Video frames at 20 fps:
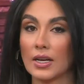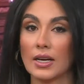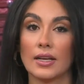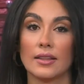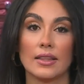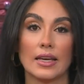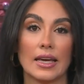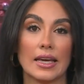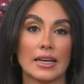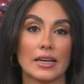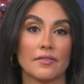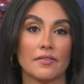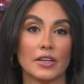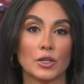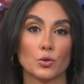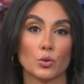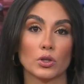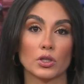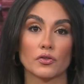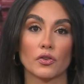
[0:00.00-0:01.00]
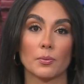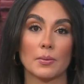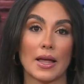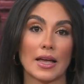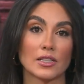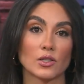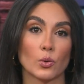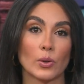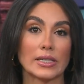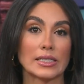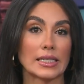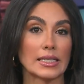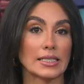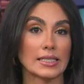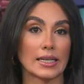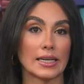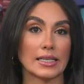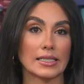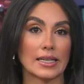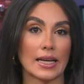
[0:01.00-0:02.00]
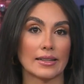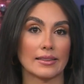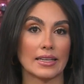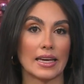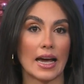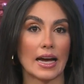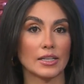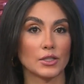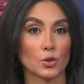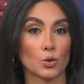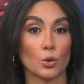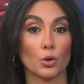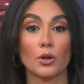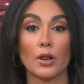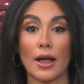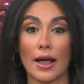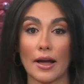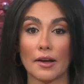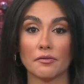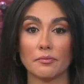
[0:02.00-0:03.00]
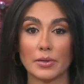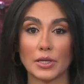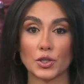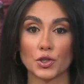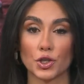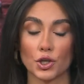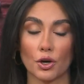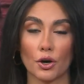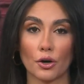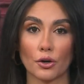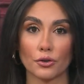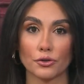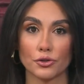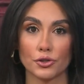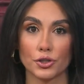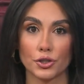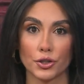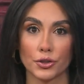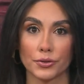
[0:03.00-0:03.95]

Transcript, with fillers: The individuals from last week's incident at the high school have been charged.